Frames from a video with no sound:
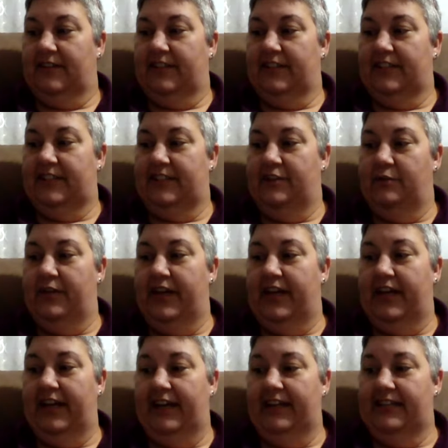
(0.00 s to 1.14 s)
So you get
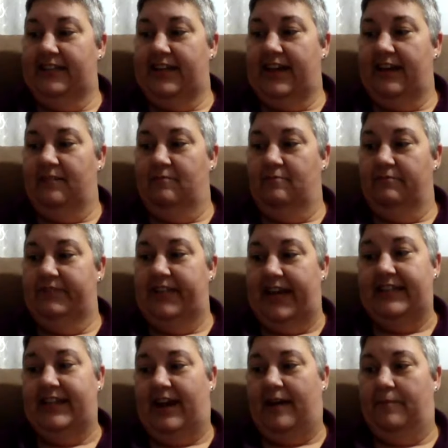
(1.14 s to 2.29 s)
it. It's like
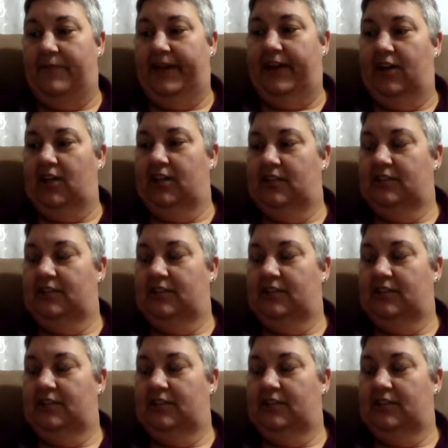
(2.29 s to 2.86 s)
daytime there.